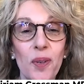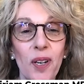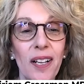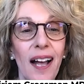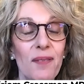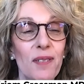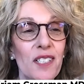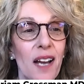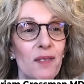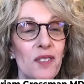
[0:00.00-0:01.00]
I wish
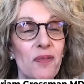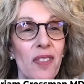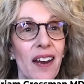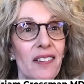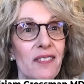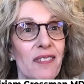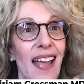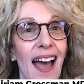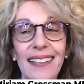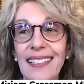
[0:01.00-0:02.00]
I was there in
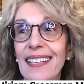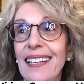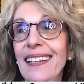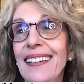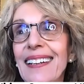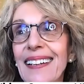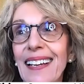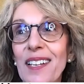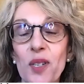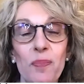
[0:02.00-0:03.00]
reality in
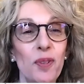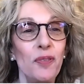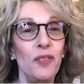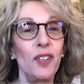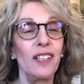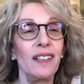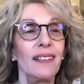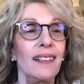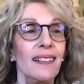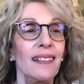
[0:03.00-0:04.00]
your beautiful
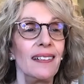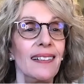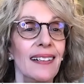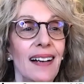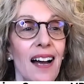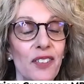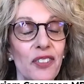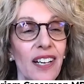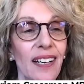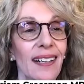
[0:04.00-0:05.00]

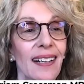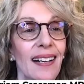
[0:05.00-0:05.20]
country.